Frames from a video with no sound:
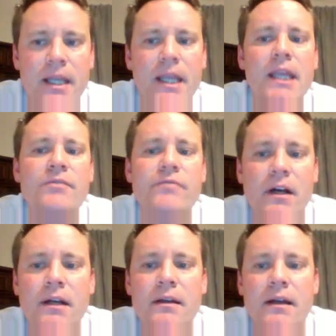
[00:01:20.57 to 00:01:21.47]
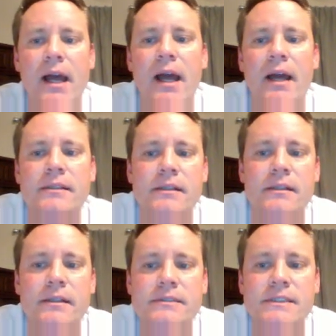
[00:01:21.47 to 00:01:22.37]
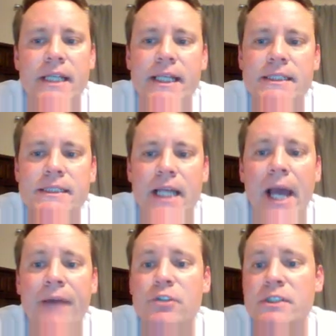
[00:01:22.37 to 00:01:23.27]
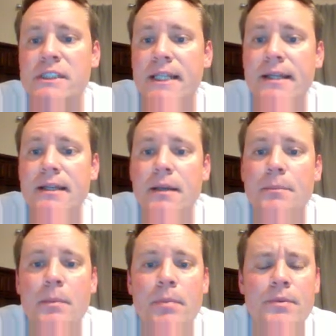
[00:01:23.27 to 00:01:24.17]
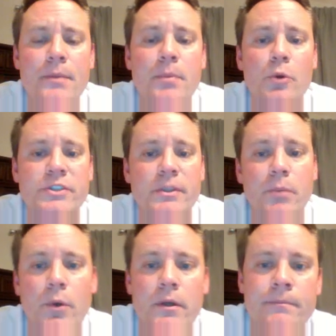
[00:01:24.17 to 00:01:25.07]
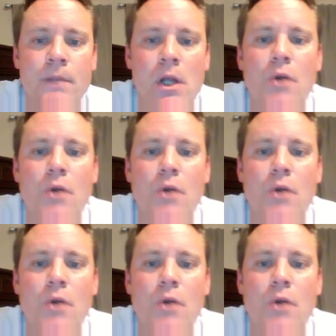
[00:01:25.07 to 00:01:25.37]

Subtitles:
Eva says, after setting up the poster board,